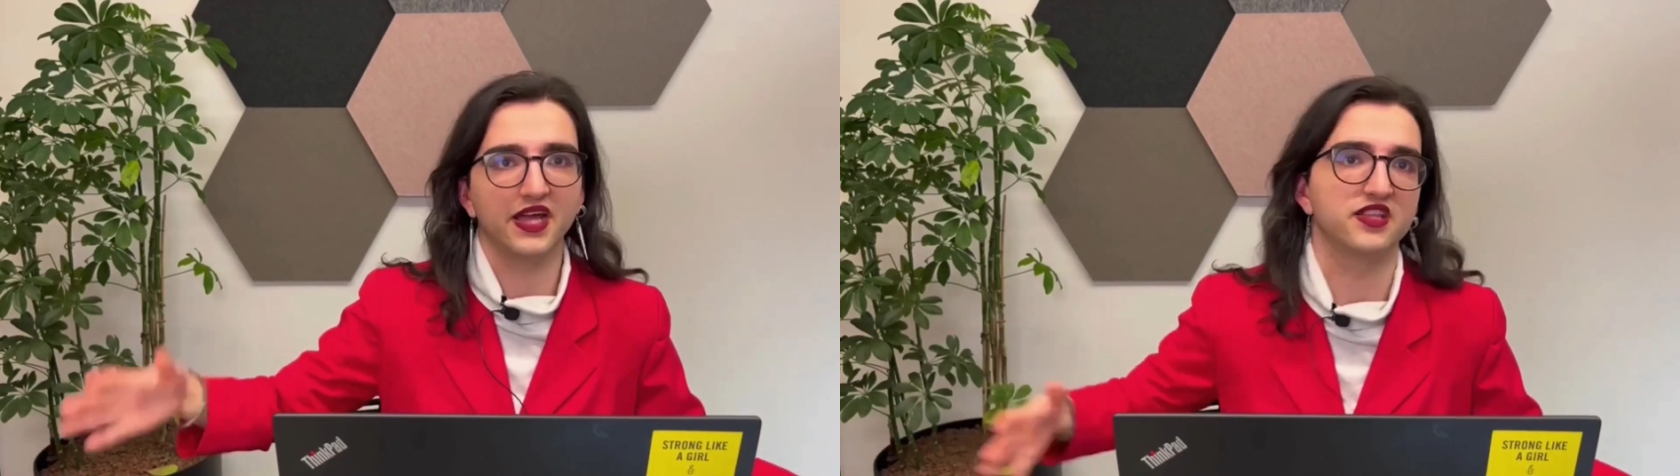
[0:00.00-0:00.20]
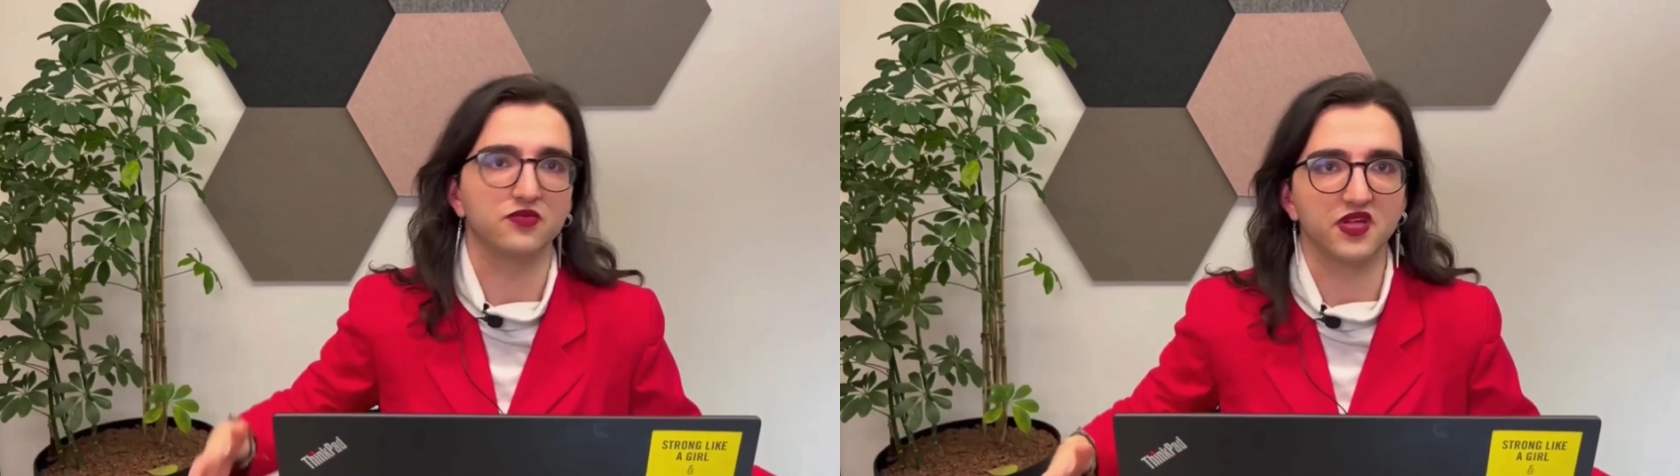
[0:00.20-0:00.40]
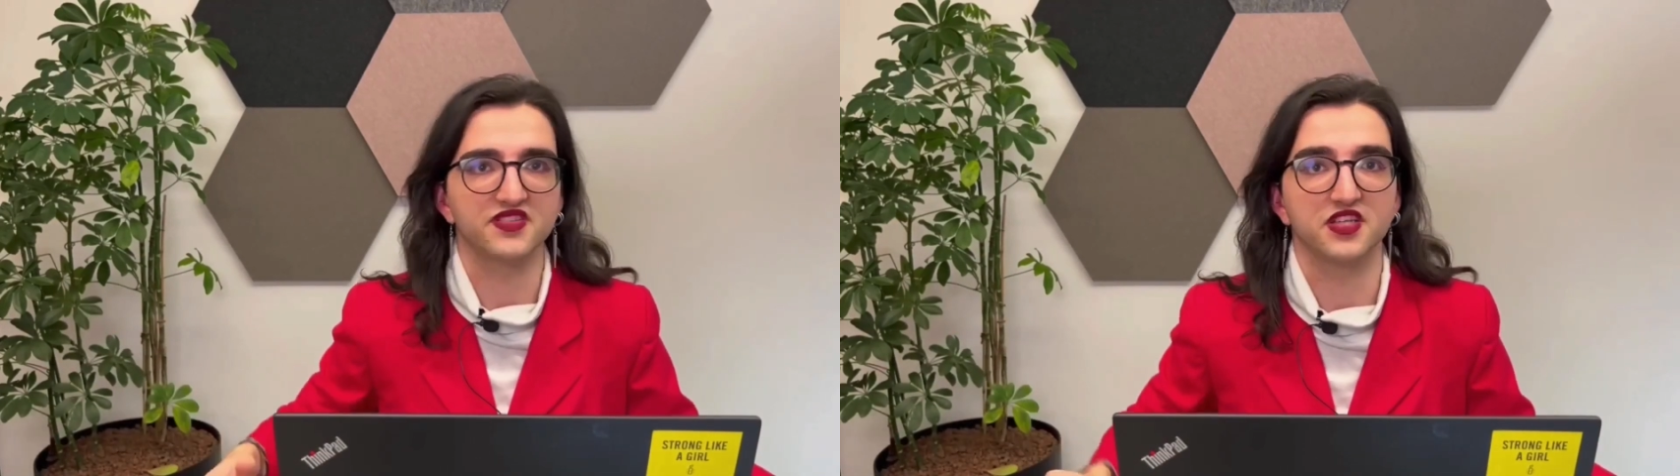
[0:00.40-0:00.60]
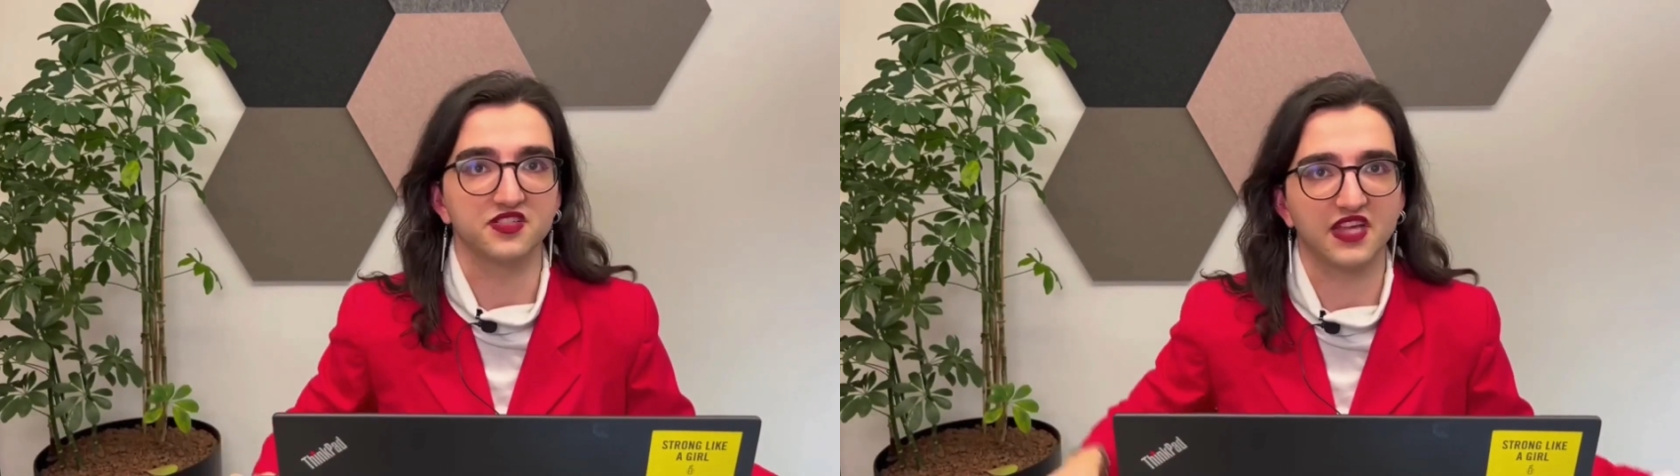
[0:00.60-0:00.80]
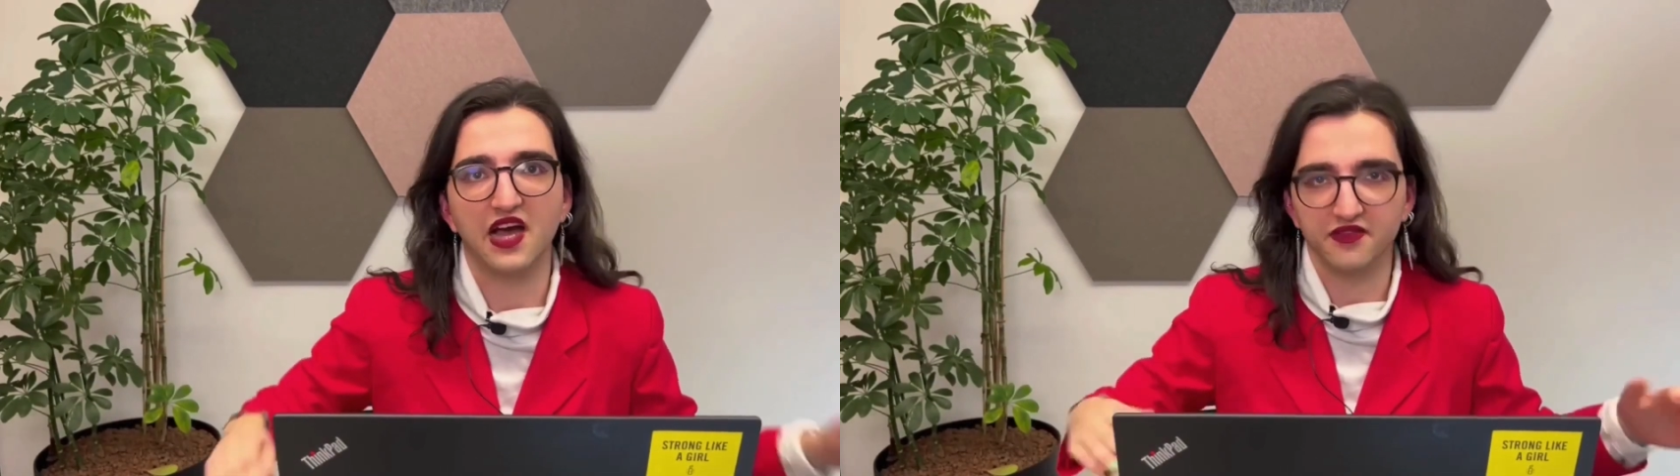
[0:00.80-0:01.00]
AWS
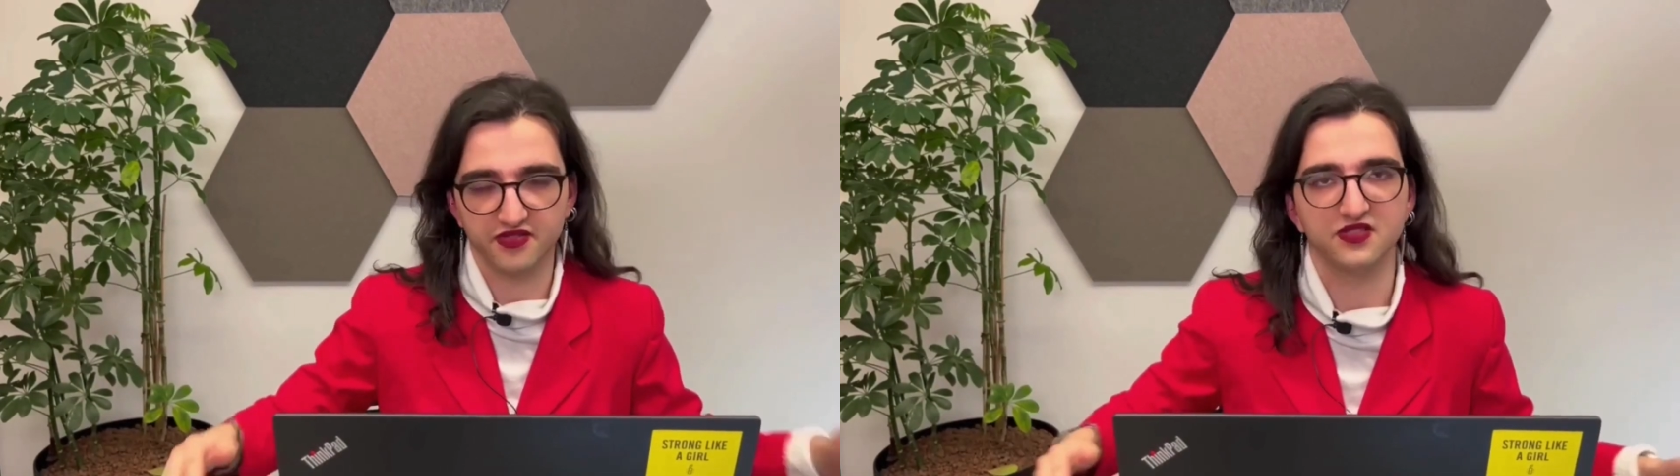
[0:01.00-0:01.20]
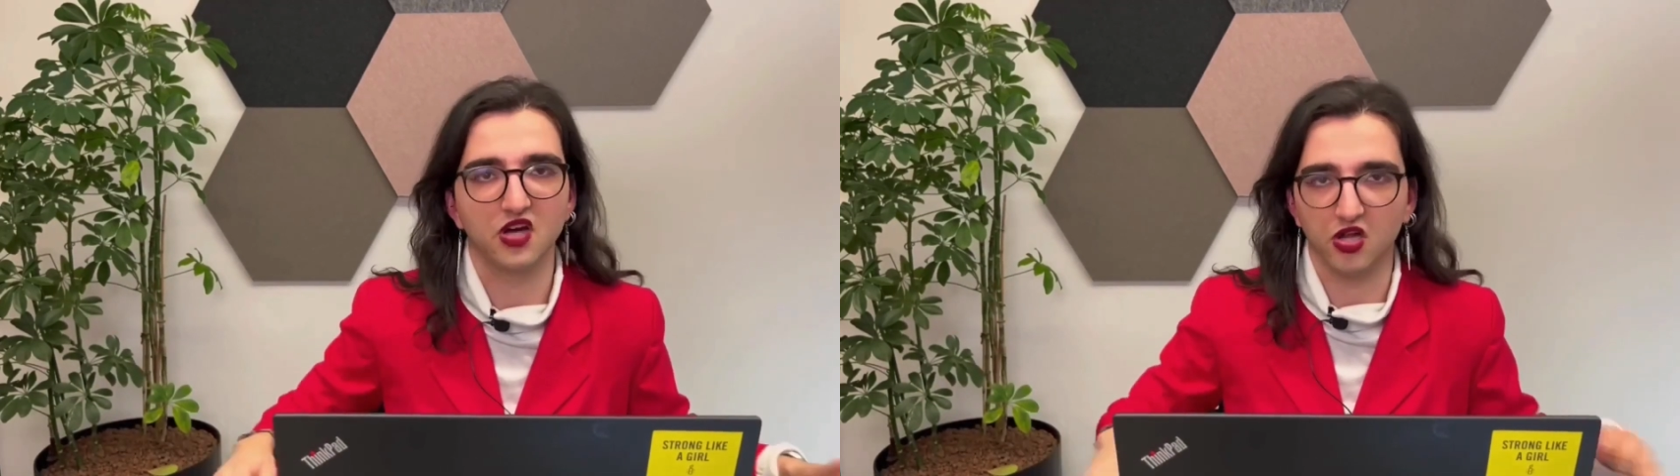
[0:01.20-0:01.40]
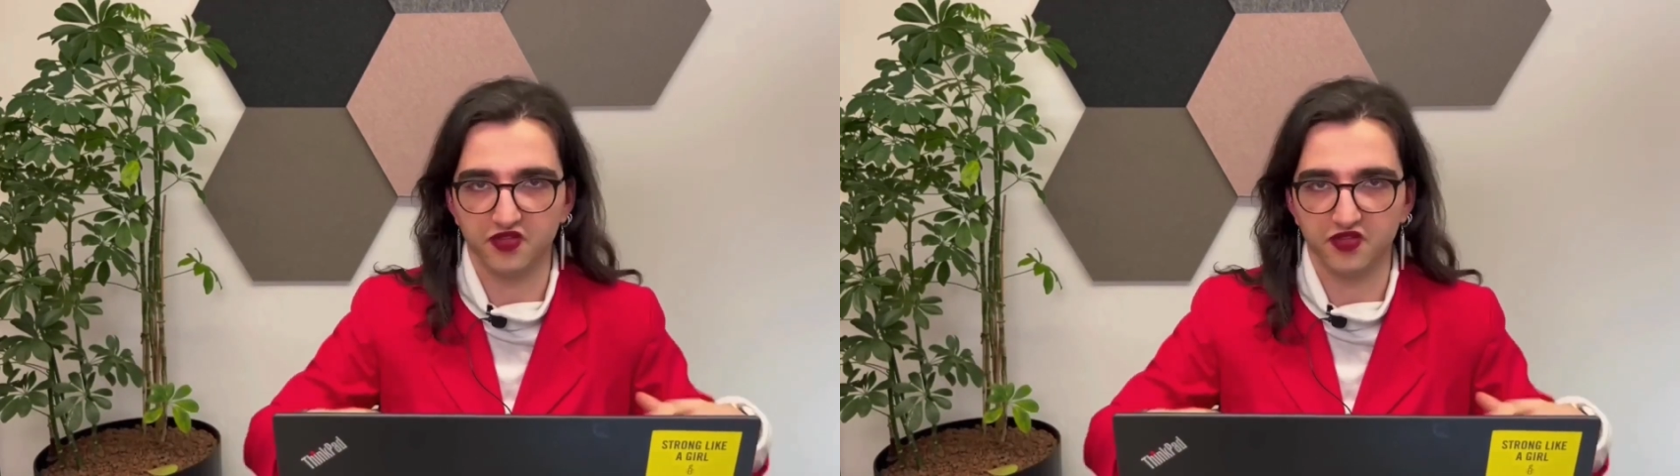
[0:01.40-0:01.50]
agents have